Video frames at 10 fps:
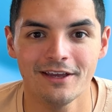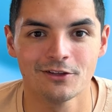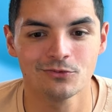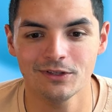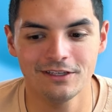
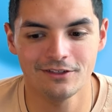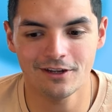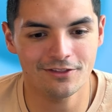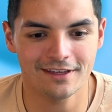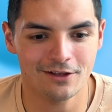There's really
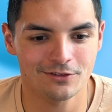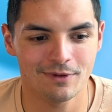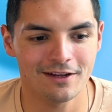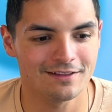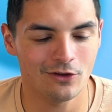nothing else
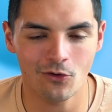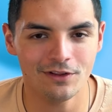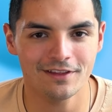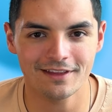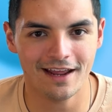about it. The only
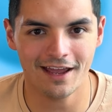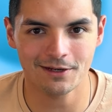thing that I had